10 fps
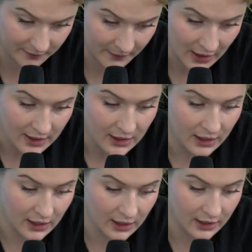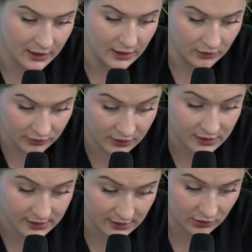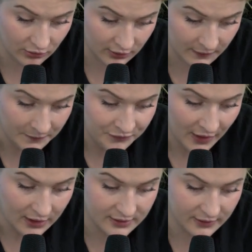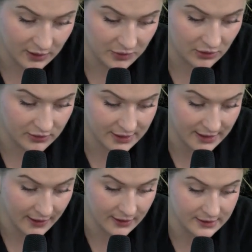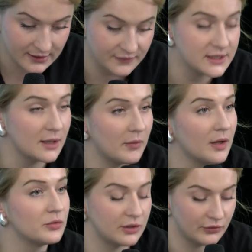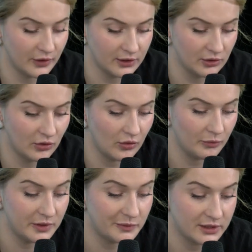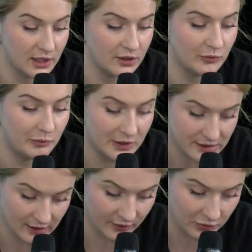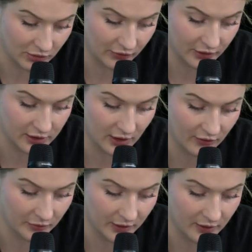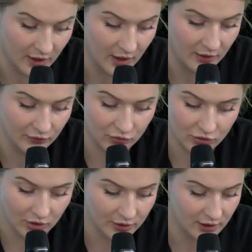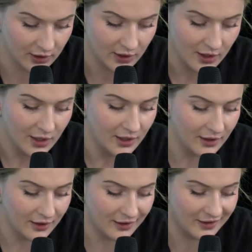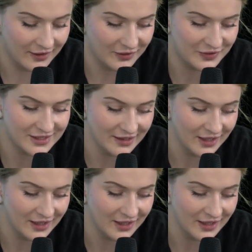hidazepam, sedatives in ondansetron with vitamin C. So everything should be uh,